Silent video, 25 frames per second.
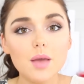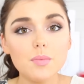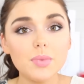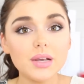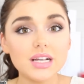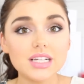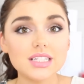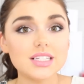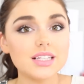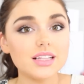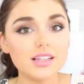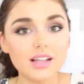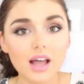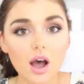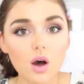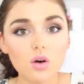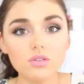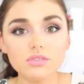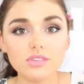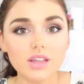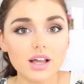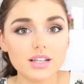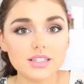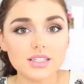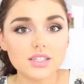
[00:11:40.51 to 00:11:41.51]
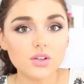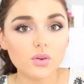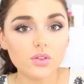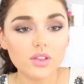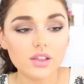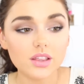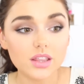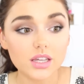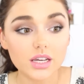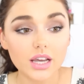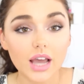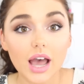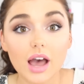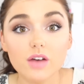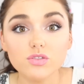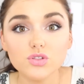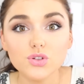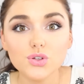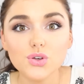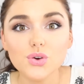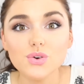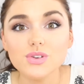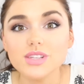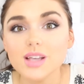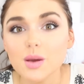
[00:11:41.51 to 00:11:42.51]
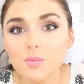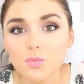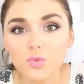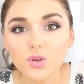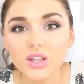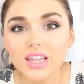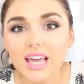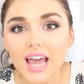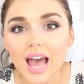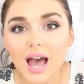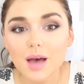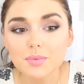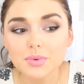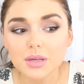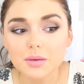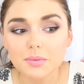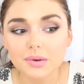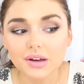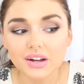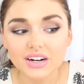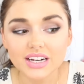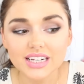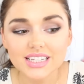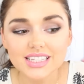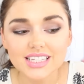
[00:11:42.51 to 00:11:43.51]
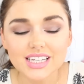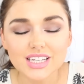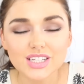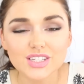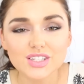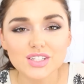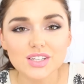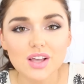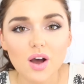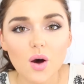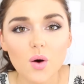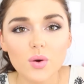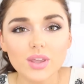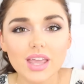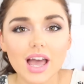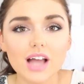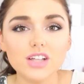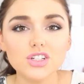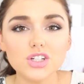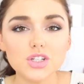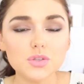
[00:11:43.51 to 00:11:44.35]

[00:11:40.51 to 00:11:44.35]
because now that's the only thing I have to do so I'm really happy about it so yeah I